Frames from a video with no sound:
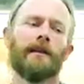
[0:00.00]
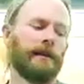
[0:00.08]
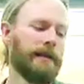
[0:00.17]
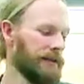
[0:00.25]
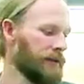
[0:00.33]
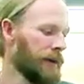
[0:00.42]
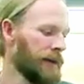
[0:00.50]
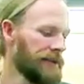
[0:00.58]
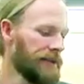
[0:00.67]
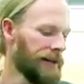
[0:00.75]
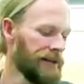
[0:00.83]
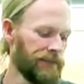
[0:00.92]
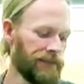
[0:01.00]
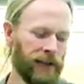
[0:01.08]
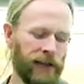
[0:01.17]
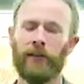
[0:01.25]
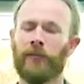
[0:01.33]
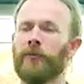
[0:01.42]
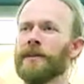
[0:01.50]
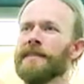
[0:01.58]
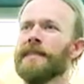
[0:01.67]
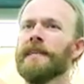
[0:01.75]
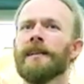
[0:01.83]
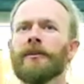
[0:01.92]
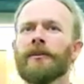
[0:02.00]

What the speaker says: these quasars being receding